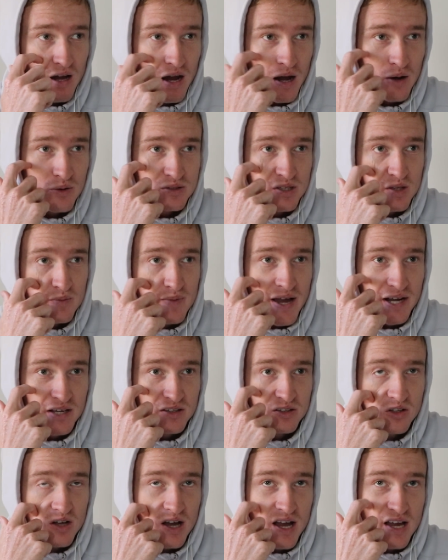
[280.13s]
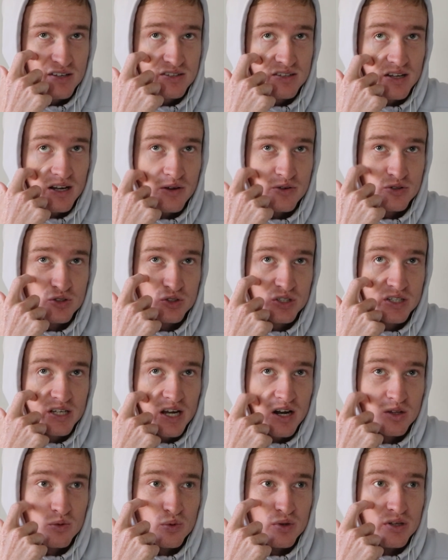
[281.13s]
I was in the back of the class and I was looking
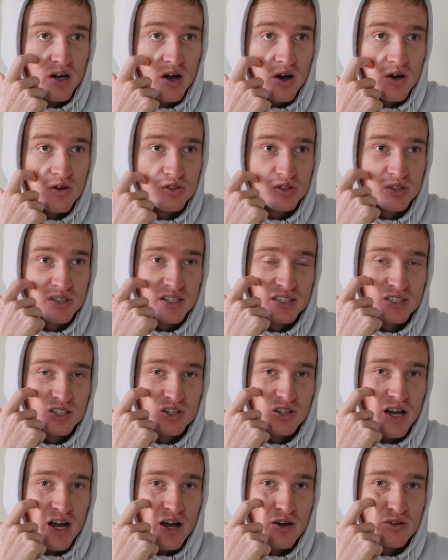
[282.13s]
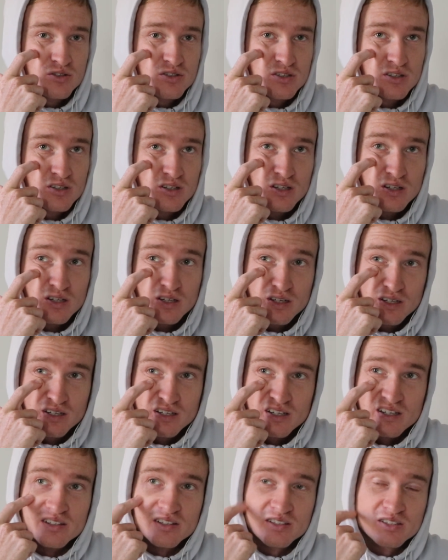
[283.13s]
out of the window. I was looking at the clouds,
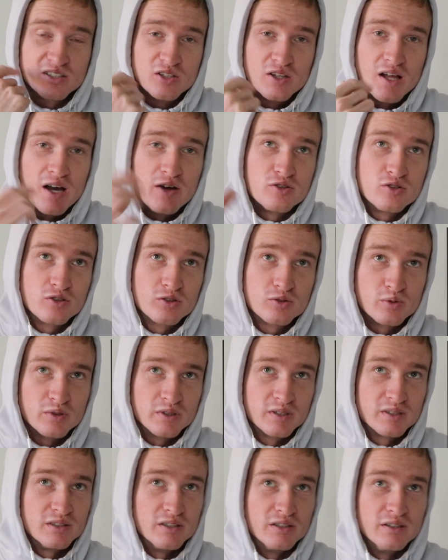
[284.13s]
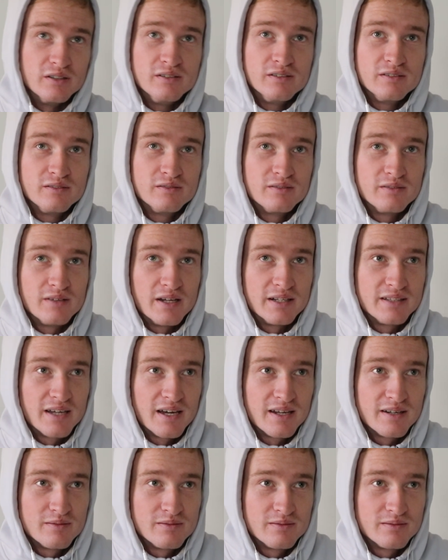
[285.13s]
and like the clouds looked really good at
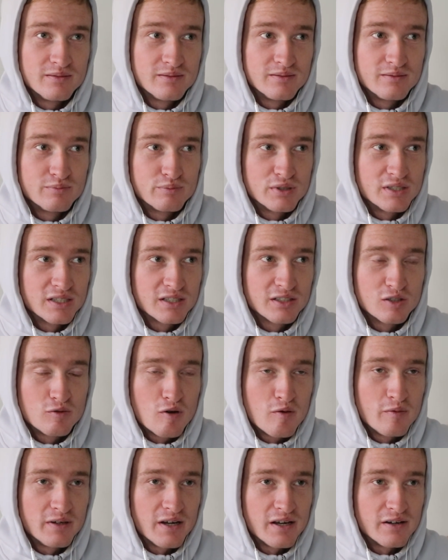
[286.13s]
that particular moment.